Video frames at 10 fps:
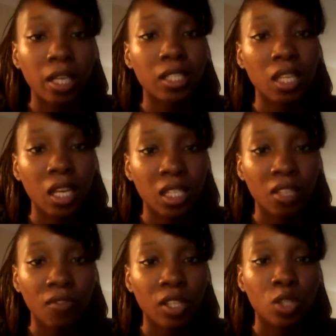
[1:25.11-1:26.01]
is the
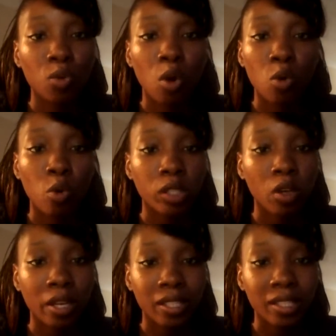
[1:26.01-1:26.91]
individual who is
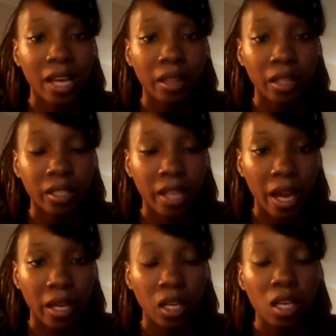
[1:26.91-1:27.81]
going to set the
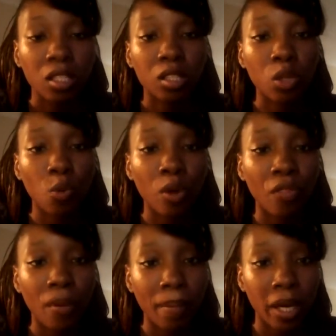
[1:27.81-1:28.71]
date to when
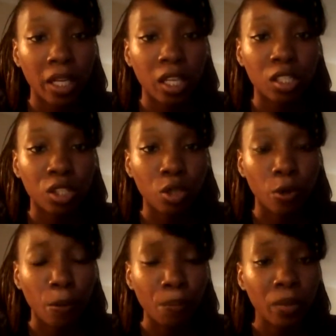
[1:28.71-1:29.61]
the money is due.